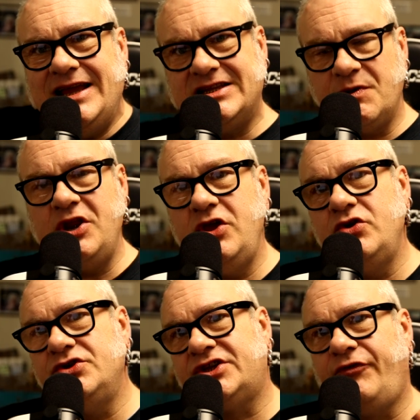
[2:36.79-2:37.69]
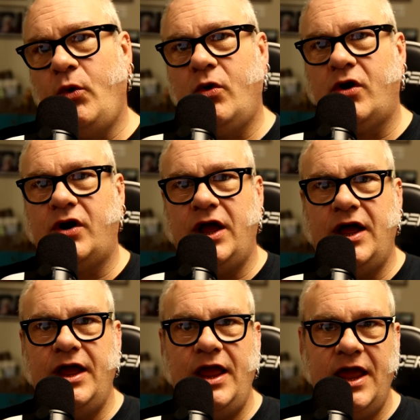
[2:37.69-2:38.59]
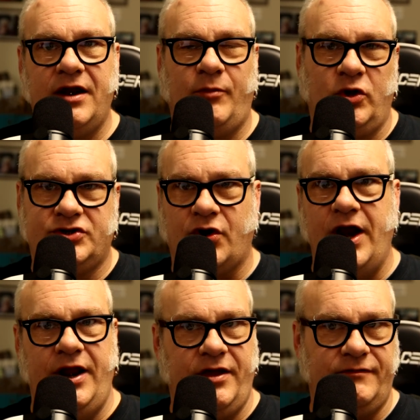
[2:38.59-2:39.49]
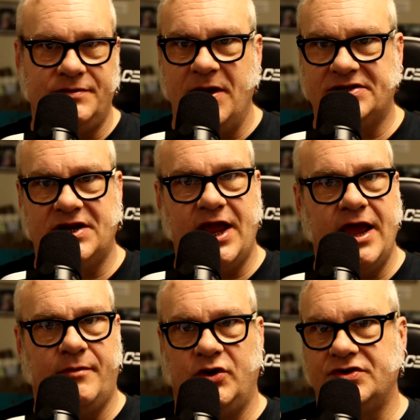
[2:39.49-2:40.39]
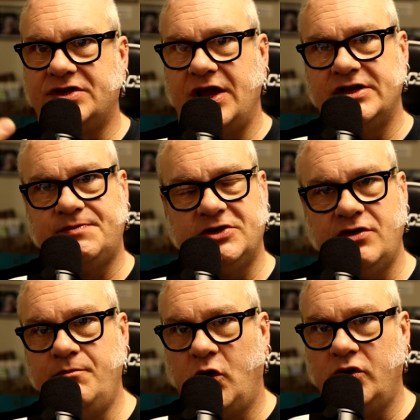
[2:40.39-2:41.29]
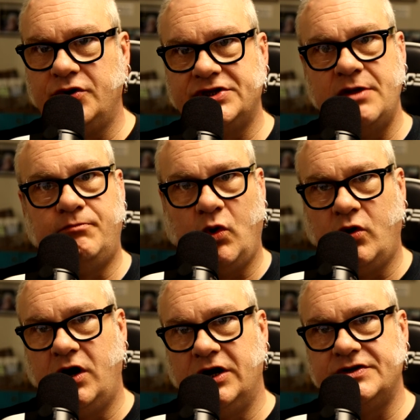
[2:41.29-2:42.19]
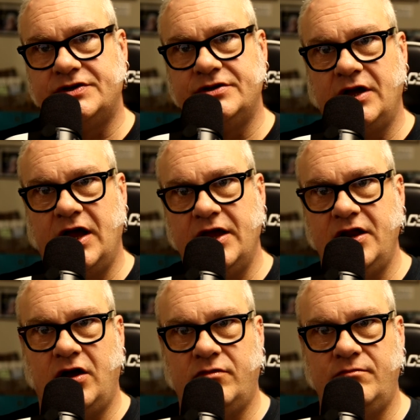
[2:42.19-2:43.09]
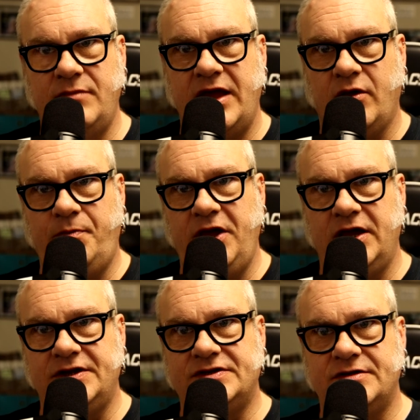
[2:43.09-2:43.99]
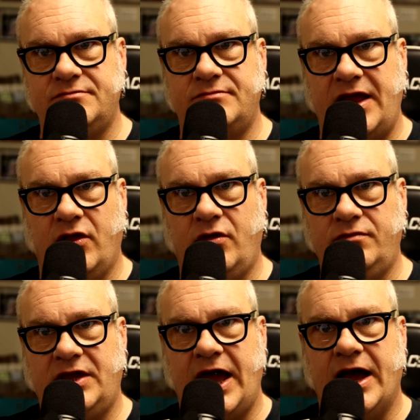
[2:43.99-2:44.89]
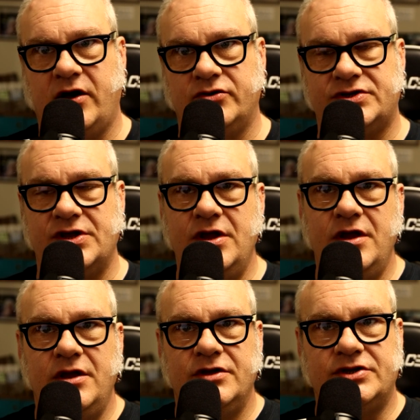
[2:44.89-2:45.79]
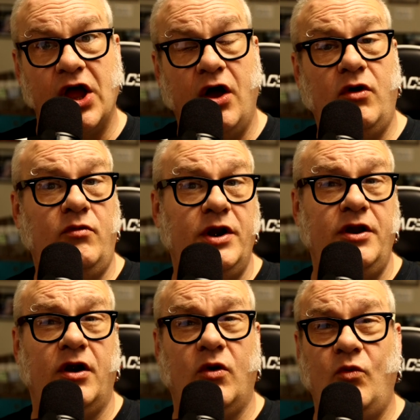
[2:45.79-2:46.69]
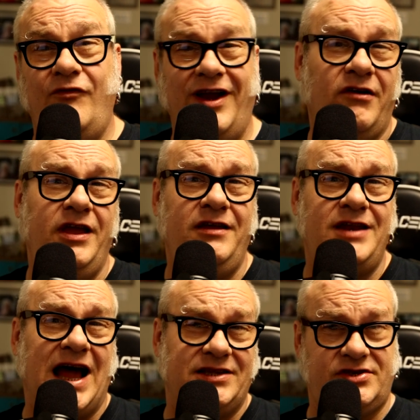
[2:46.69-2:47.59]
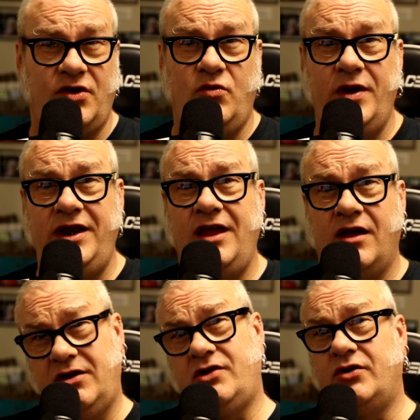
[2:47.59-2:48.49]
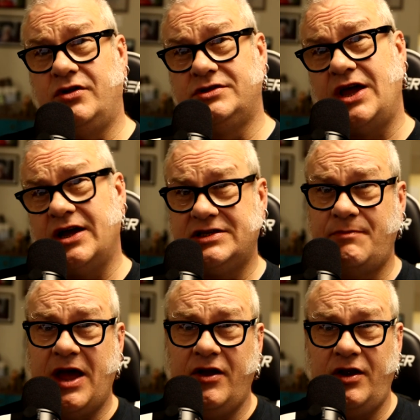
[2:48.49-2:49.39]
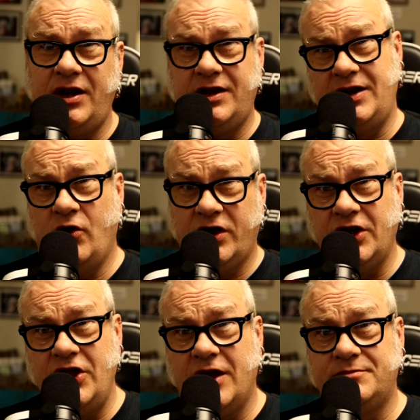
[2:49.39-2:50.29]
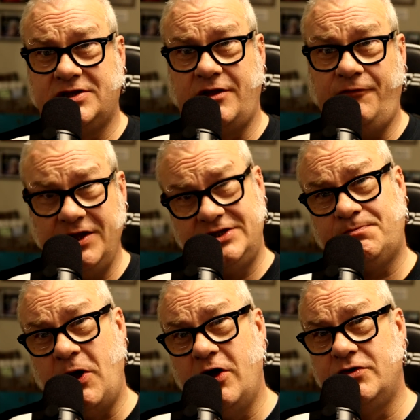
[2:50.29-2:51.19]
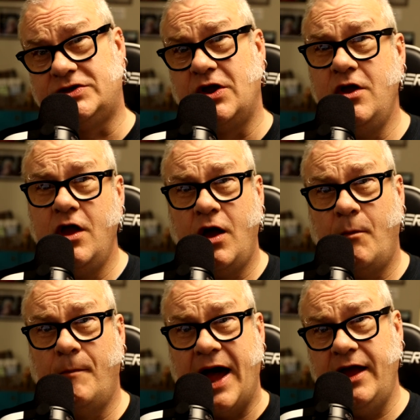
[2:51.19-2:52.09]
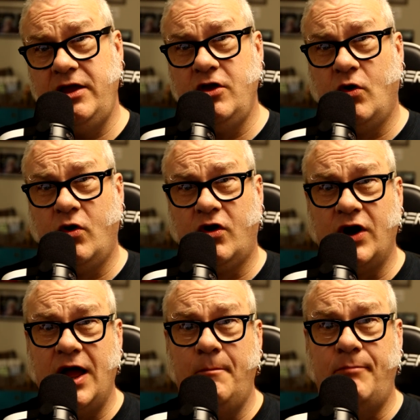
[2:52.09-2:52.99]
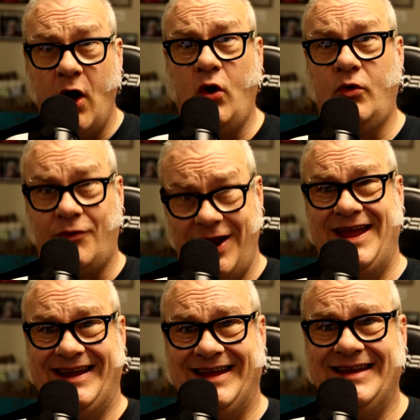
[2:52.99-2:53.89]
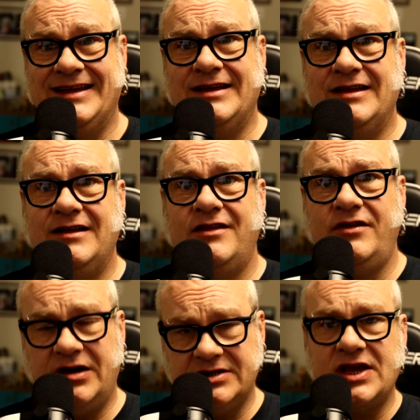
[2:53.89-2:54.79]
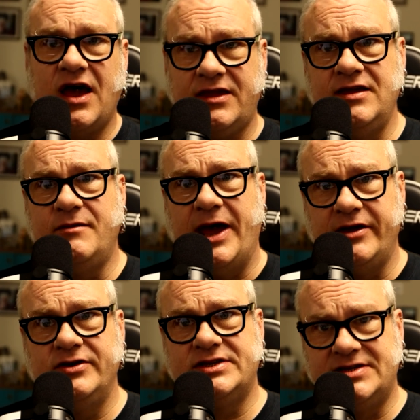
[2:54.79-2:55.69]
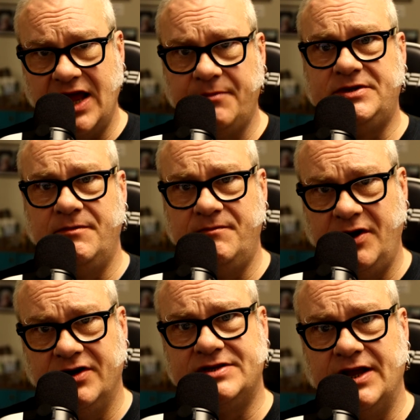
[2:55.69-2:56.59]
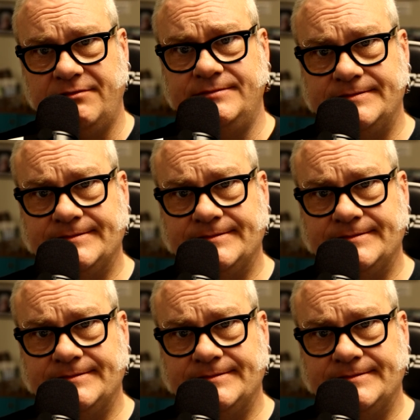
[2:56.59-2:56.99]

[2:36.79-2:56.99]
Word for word: it's been used for uh, animal training of domestic animals, uh, especially bulls and boars, uh, you know, male pigs and male cows. So when your very not-so-witty uncle talks about hooking you up to the fence post by your uh, bull ring, they're talking about your septum piercing.